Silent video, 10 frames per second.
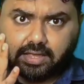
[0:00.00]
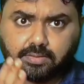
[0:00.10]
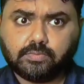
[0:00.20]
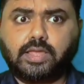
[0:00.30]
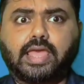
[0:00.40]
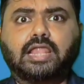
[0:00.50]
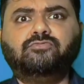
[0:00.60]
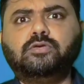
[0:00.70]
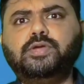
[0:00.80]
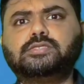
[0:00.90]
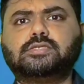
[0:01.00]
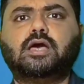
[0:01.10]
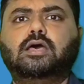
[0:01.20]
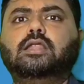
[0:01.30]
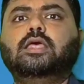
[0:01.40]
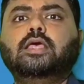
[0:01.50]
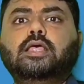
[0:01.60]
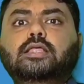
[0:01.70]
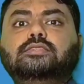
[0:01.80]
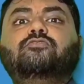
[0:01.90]
the alphabets
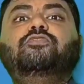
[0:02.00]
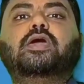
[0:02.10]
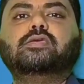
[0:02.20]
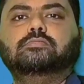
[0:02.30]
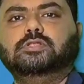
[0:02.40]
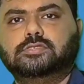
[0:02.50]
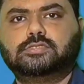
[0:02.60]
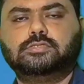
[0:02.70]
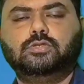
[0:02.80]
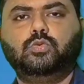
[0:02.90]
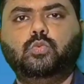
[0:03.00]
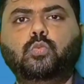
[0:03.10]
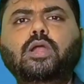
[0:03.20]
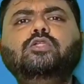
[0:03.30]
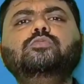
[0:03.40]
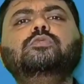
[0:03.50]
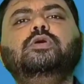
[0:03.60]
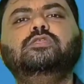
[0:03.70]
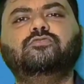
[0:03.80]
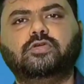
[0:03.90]
are the variables.
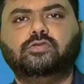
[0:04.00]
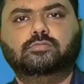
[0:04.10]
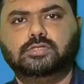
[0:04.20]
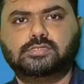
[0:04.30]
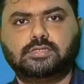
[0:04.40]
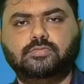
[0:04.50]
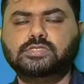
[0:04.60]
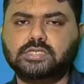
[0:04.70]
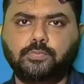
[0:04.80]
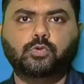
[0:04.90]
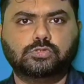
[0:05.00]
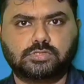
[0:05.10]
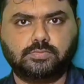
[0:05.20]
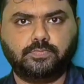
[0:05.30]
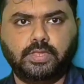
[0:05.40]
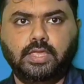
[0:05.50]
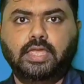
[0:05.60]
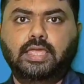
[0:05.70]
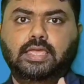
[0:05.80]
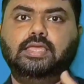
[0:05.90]
What do you mean by the variables? Suppose,